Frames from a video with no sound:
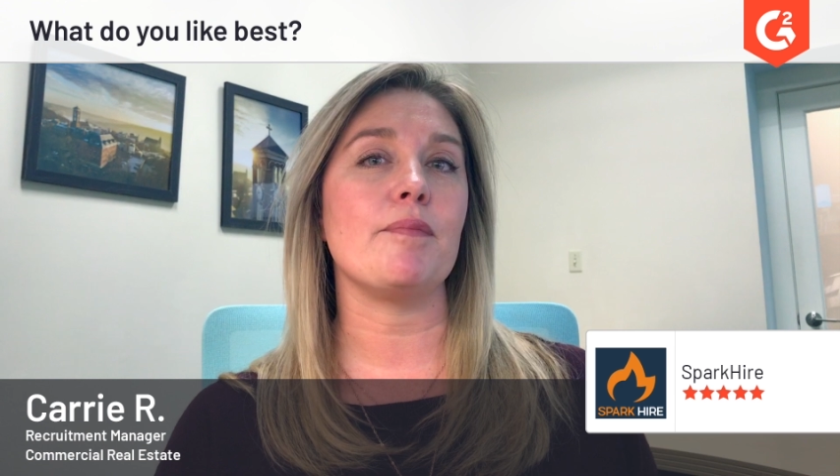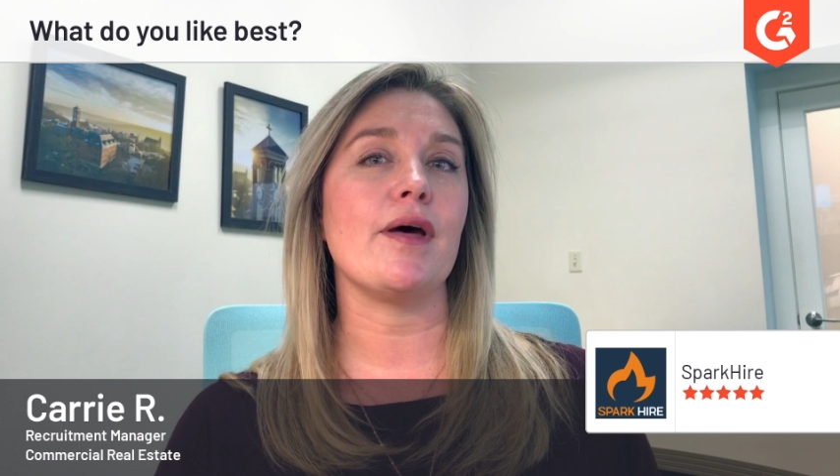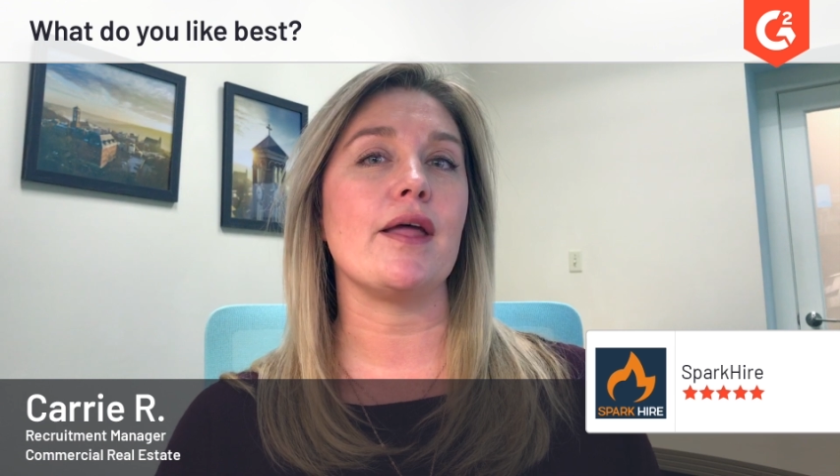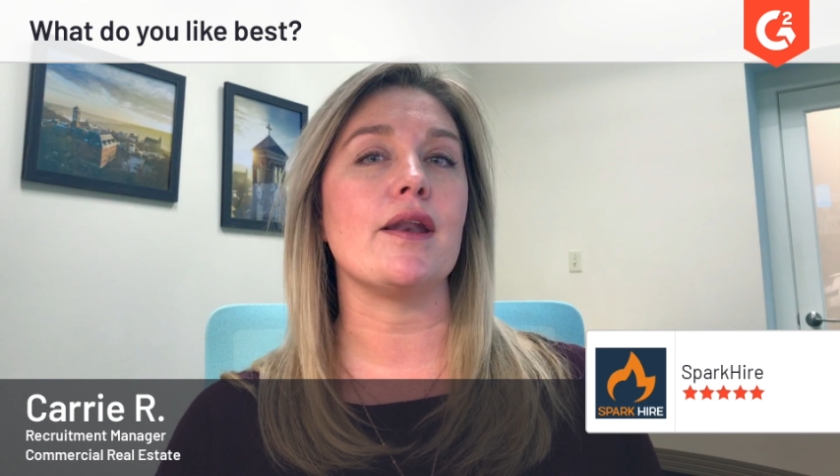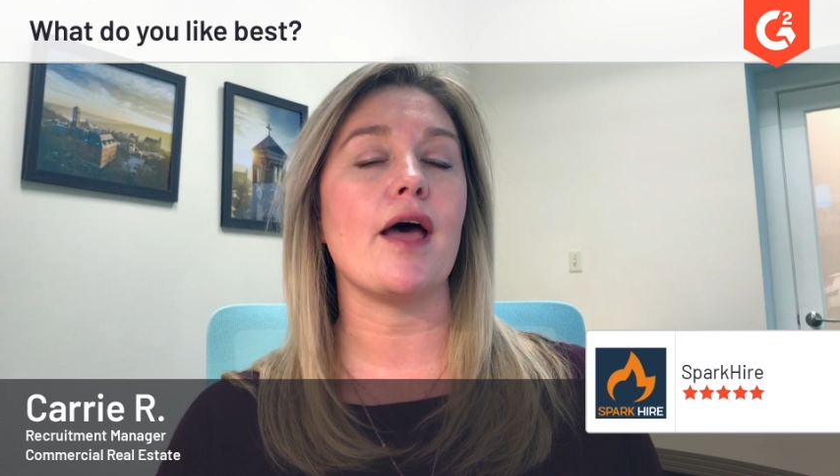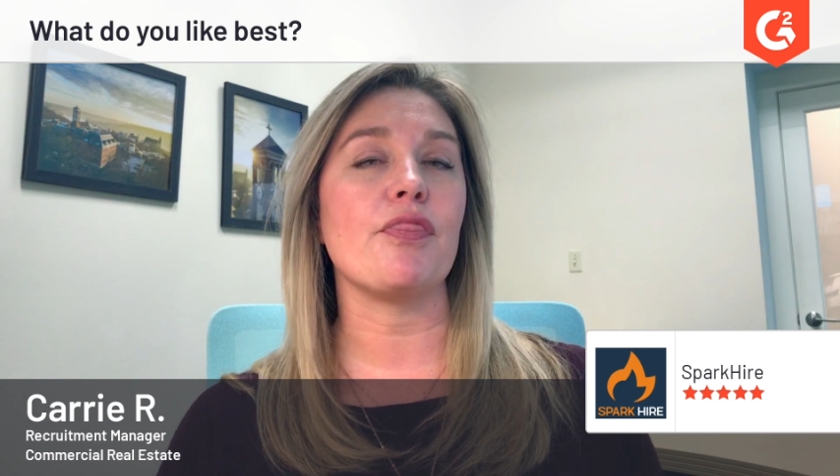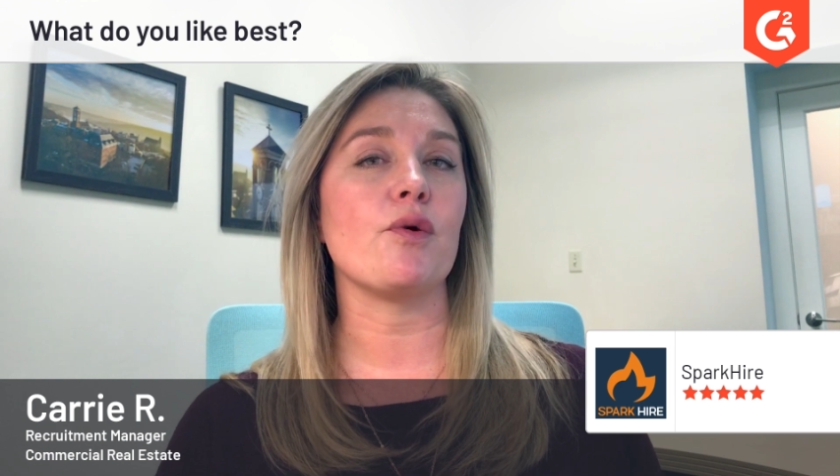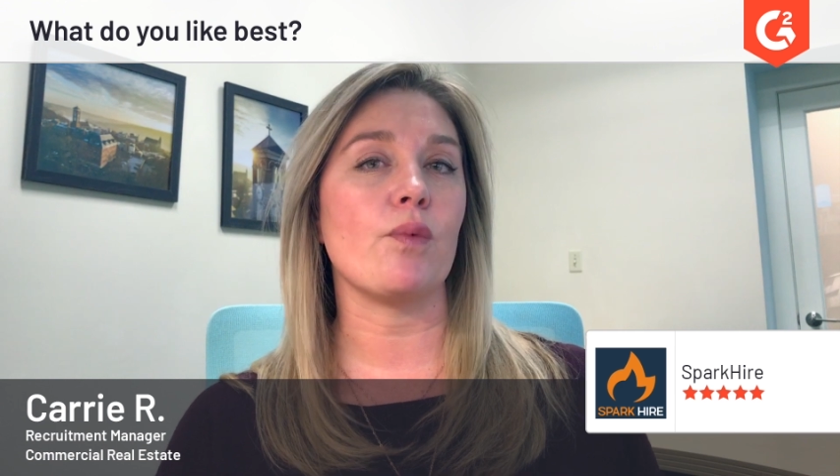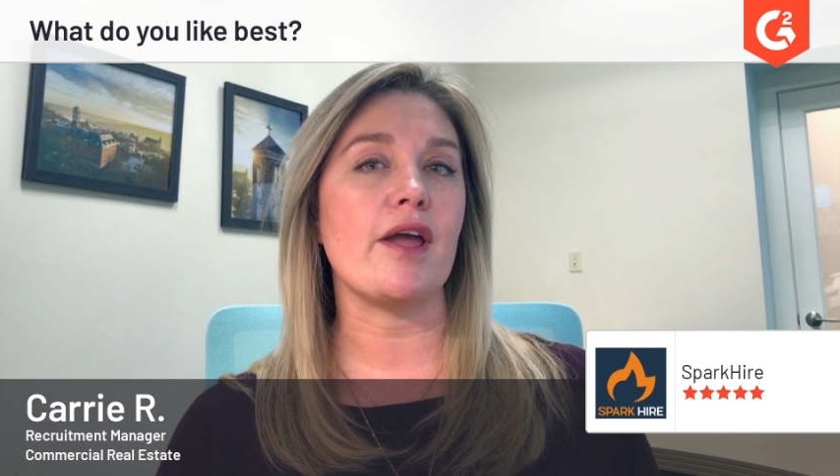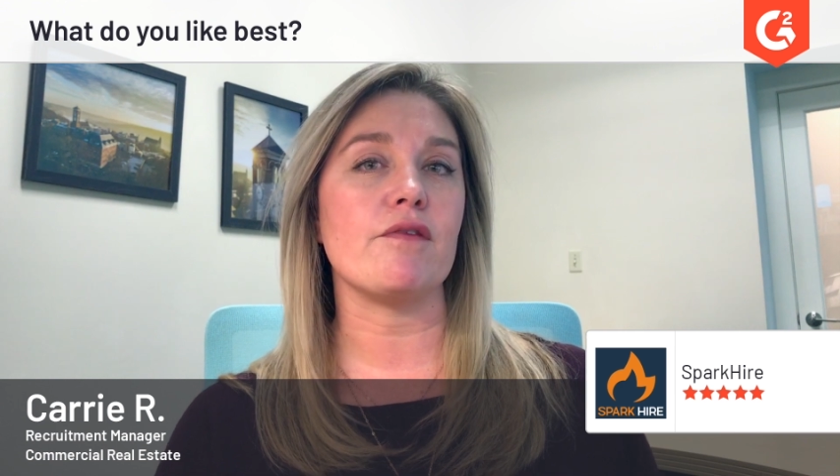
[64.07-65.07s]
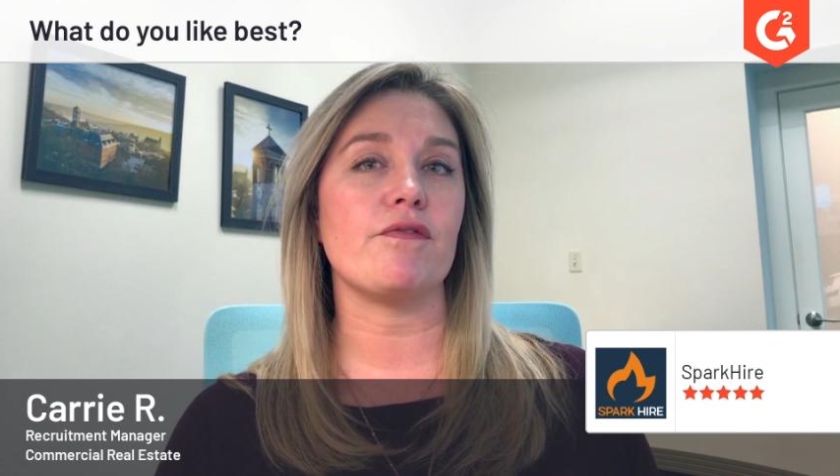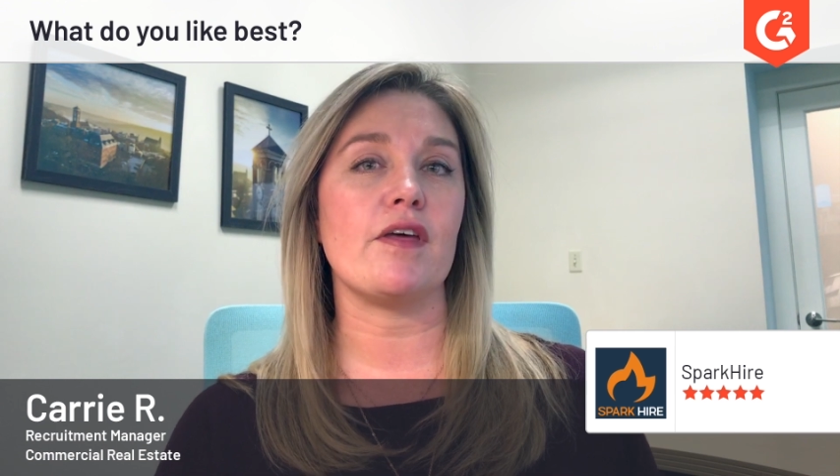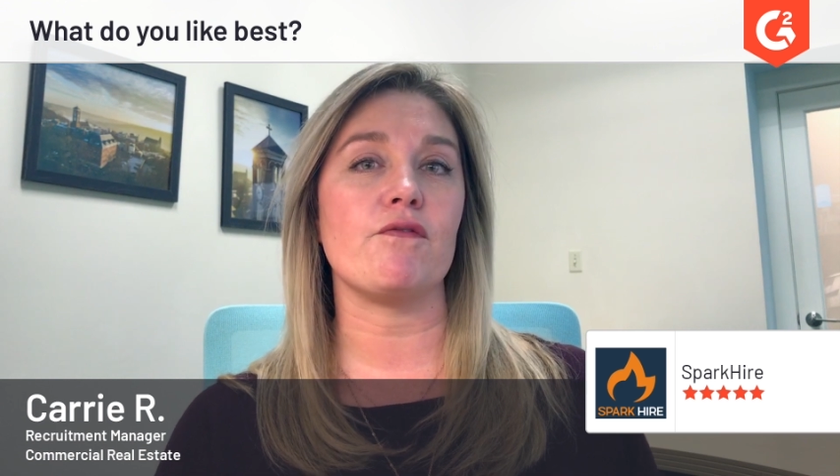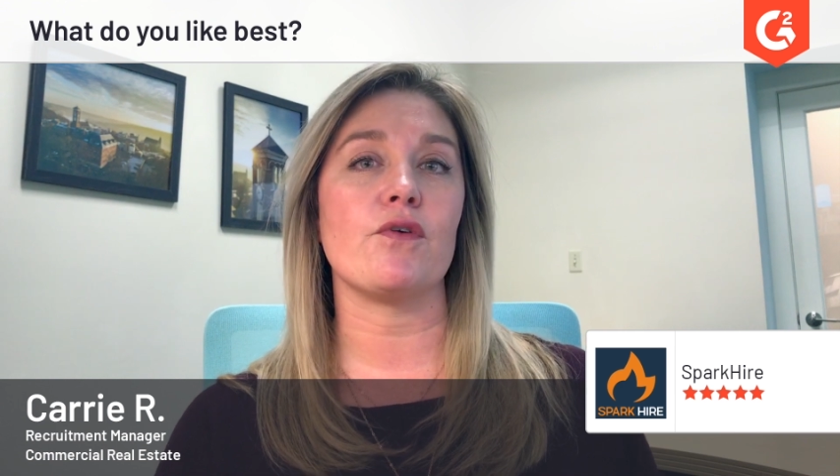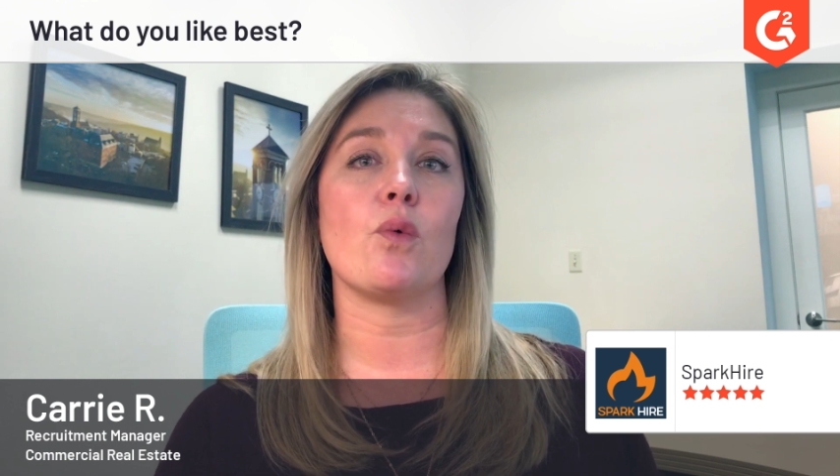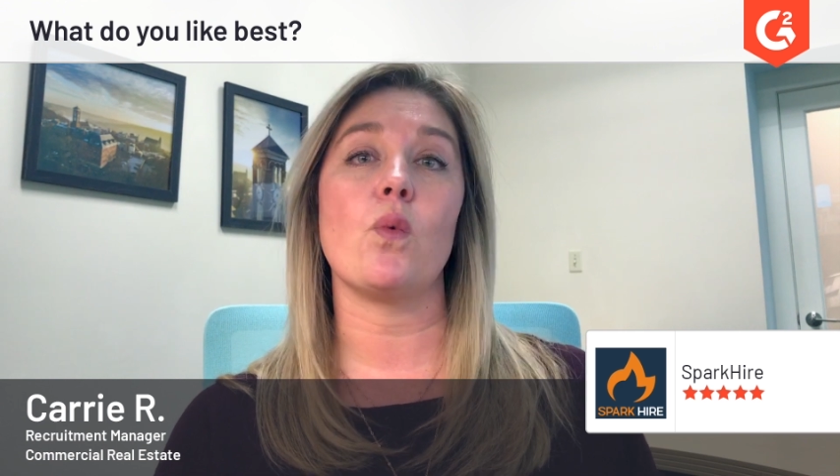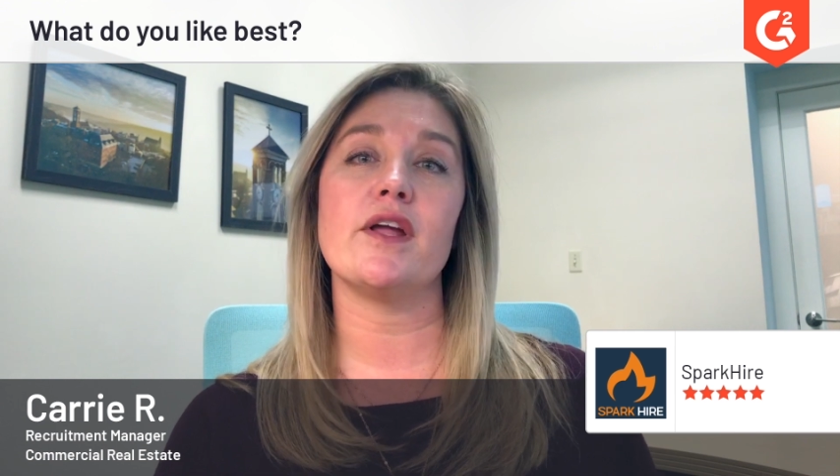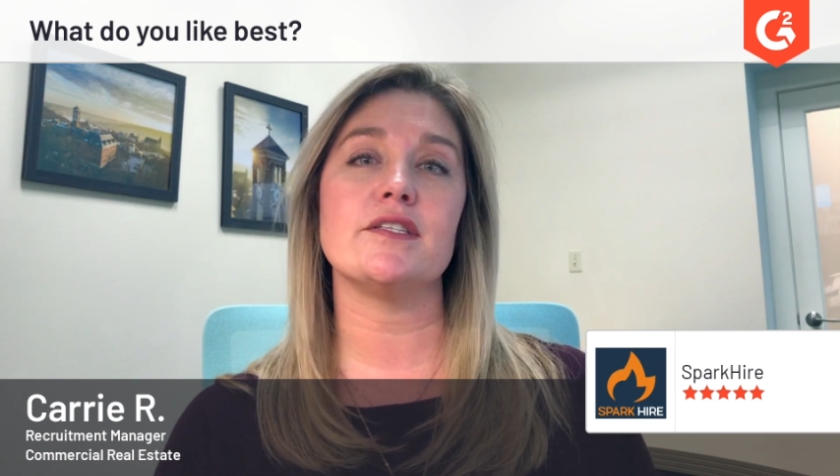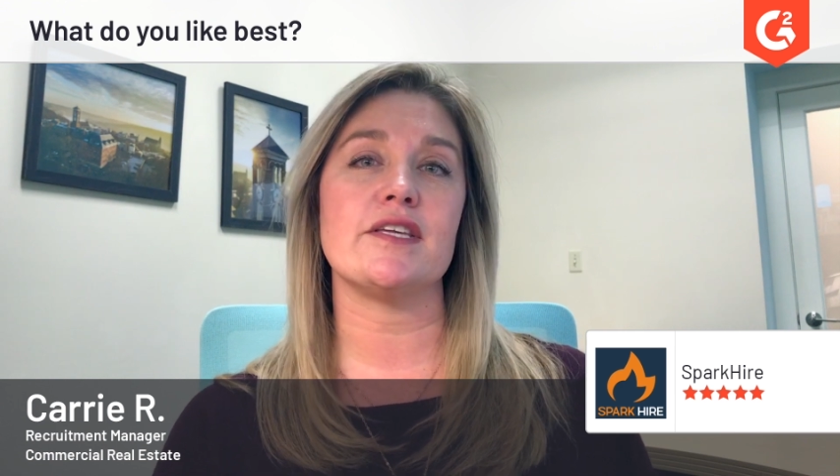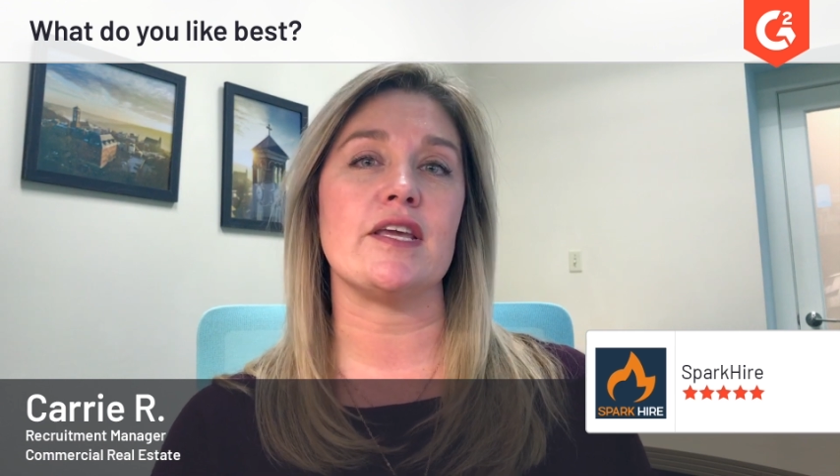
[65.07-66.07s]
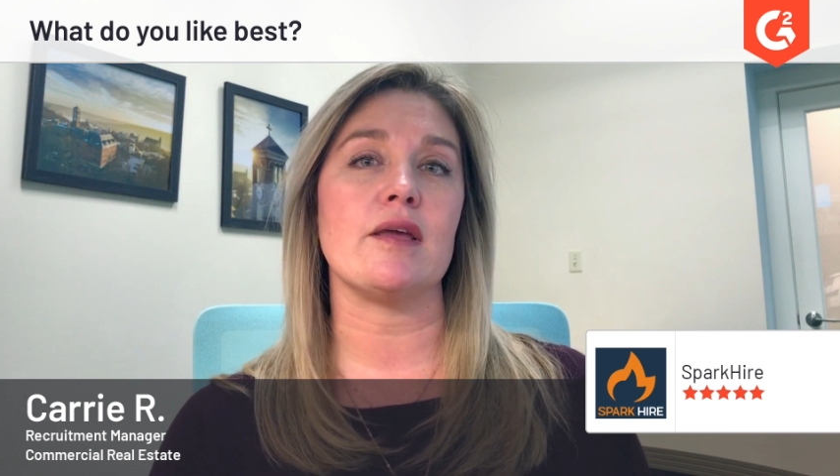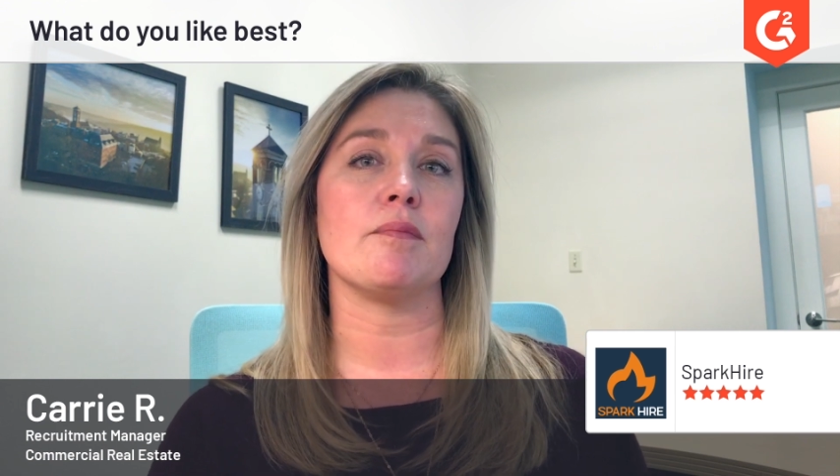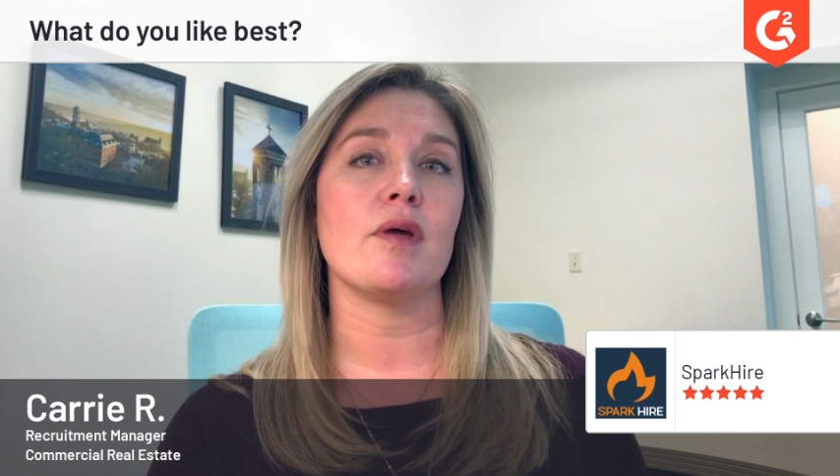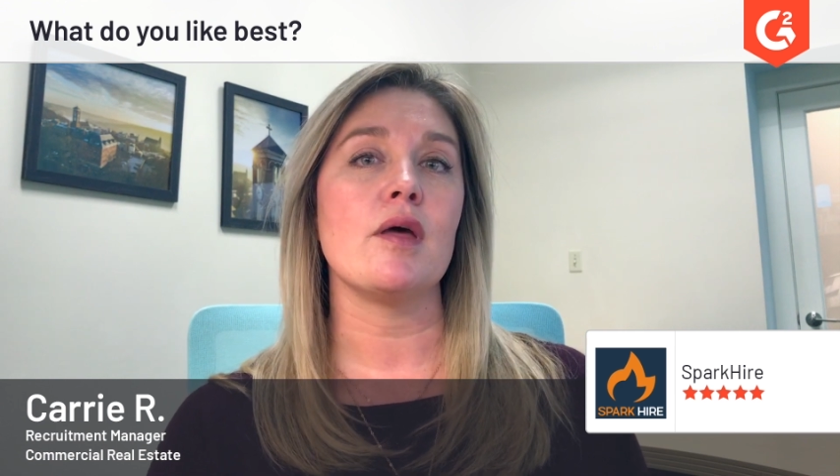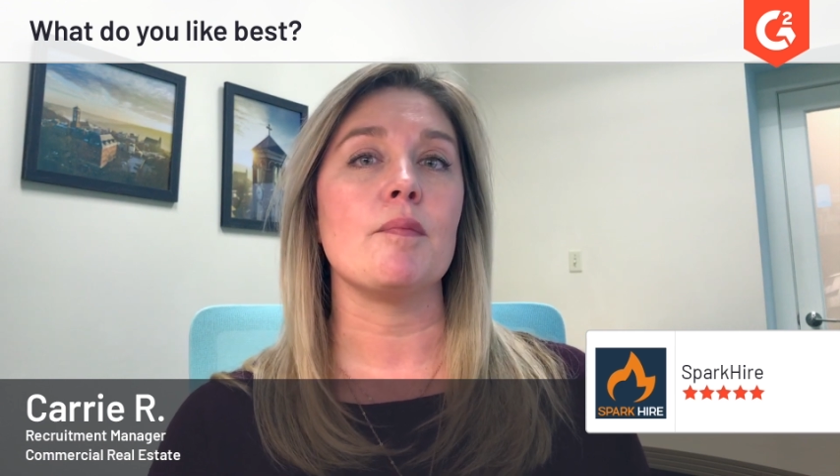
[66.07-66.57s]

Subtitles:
but not the right fit for one team,